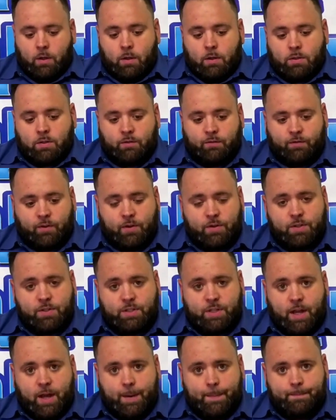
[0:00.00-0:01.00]
So first
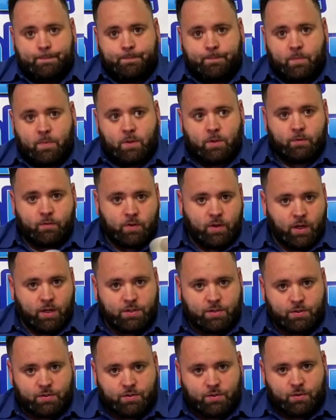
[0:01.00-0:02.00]
step, you've
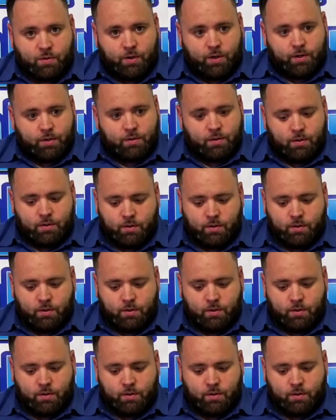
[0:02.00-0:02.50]
cut your joint,